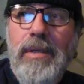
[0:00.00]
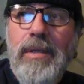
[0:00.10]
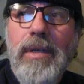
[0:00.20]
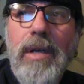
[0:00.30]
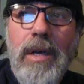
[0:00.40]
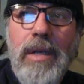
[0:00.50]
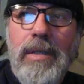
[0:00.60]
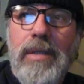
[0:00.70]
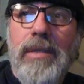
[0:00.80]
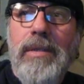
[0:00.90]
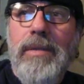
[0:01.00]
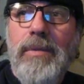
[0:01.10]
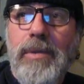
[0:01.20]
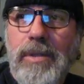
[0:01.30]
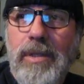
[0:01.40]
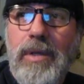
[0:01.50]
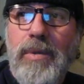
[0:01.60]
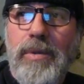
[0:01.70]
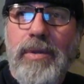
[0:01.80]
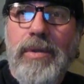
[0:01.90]
God was the
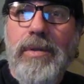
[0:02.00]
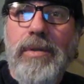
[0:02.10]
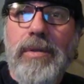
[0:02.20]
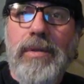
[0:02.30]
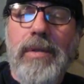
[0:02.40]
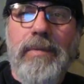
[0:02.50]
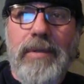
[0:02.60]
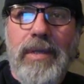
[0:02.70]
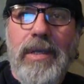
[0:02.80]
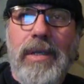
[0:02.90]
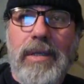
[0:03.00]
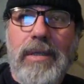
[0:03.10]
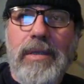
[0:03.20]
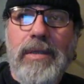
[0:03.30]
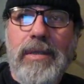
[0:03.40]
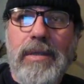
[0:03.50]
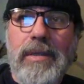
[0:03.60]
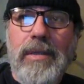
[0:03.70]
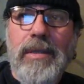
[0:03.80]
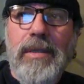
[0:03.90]
owner of the land.
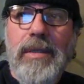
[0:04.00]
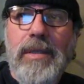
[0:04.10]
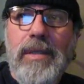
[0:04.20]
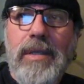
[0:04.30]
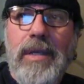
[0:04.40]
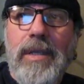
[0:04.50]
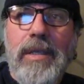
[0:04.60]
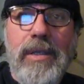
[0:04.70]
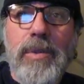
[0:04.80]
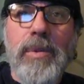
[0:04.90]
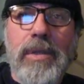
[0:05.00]
And these were the